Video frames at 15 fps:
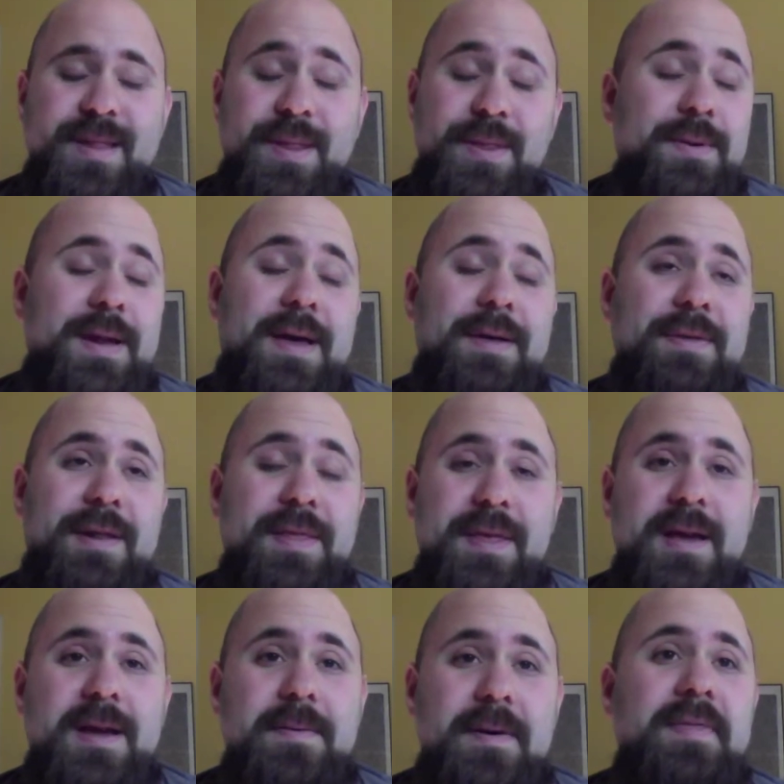Though now that I
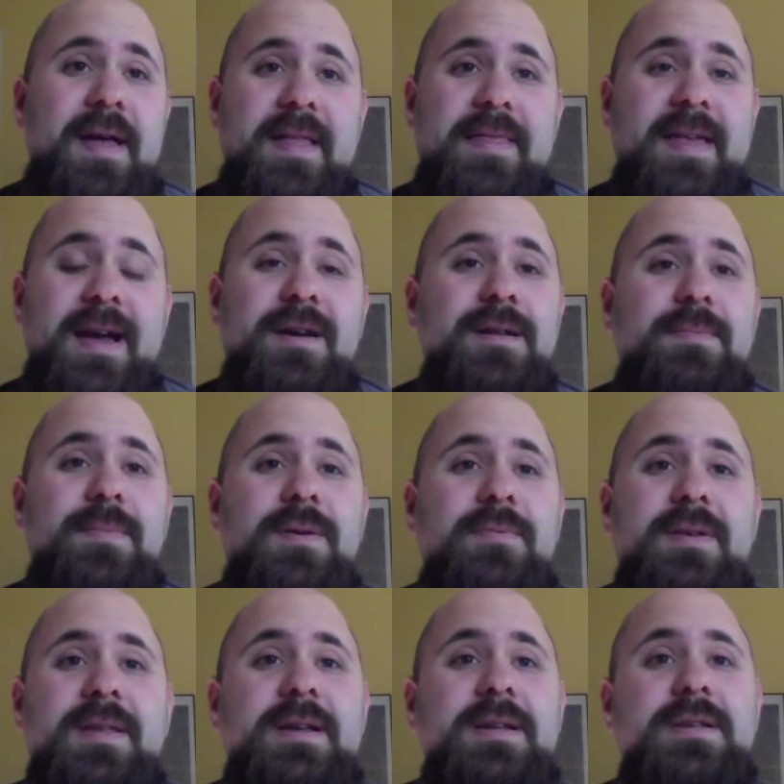think about that, that could have been
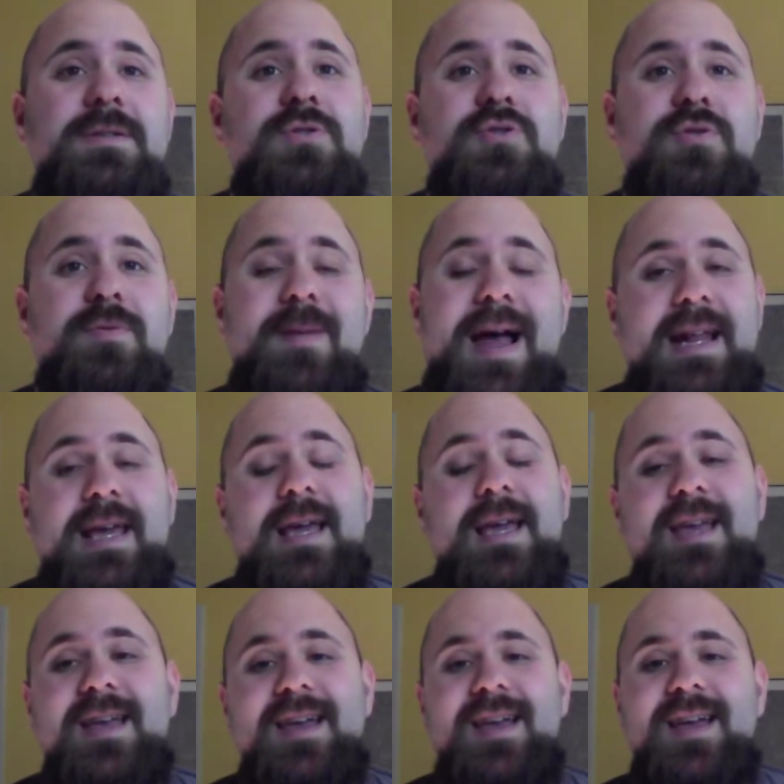really
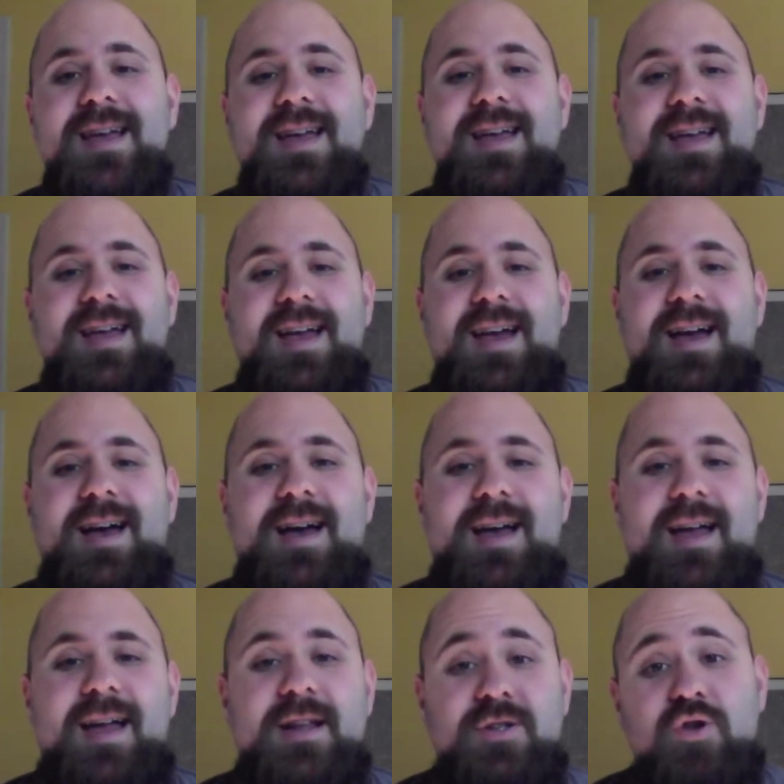dramatic
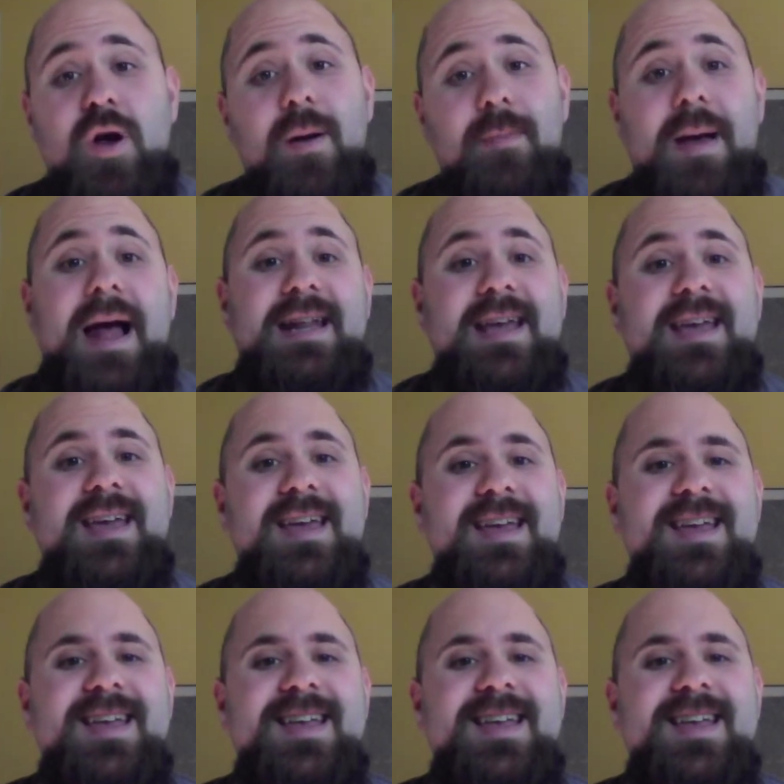and traumatic.